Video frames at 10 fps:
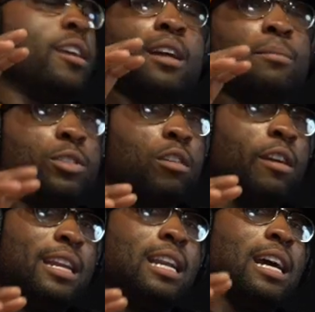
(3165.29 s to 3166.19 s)
I'm
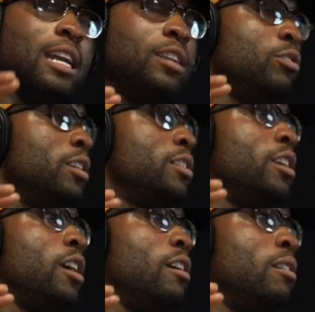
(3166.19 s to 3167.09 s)
sorry that I got to do this to
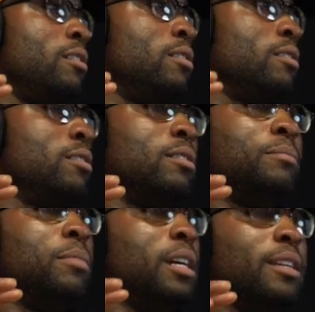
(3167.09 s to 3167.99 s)
y'all,
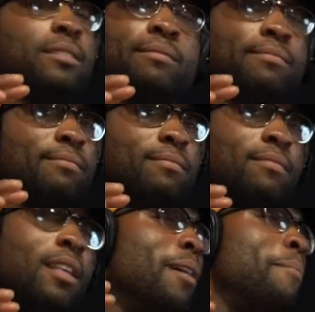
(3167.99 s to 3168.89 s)
but
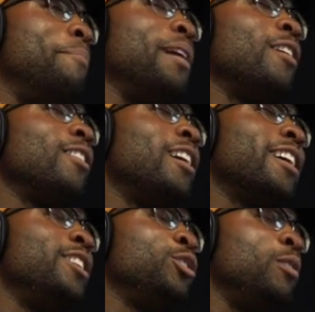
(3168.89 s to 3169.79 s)
better
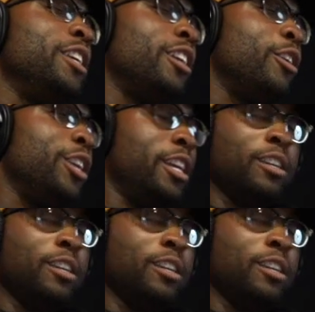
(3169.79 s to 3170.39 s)
luck in 2030.